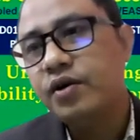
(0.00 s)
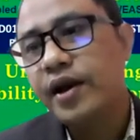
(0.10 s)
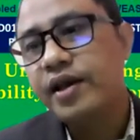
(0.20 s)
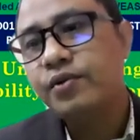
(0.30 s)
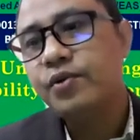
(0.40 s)

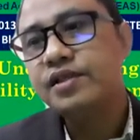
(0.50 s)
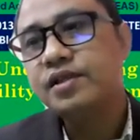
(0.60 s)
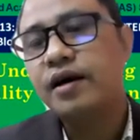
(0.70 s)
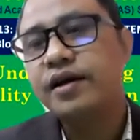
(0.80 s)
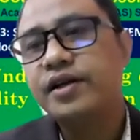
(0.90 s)
when we
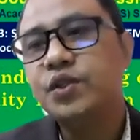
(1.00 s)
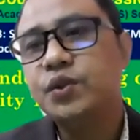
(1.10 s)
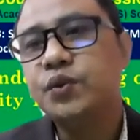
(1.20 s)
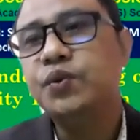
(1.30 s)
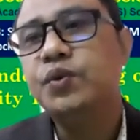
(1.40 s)
started
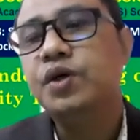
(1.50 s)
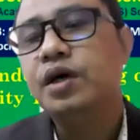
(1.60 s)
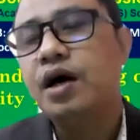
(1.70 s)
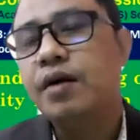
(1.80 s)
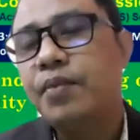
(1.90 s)
to
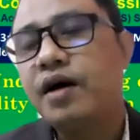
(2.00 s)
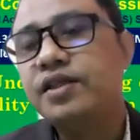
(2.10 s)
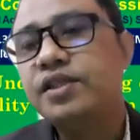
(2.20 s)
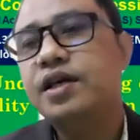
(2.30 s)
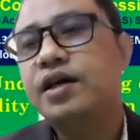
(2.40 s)

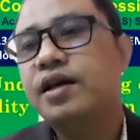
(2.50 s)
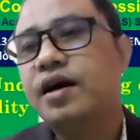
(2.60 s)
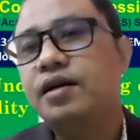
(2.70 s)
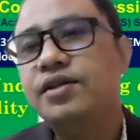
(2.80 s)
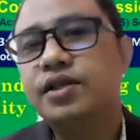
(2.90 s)
practice
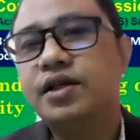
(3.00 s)
agriculture,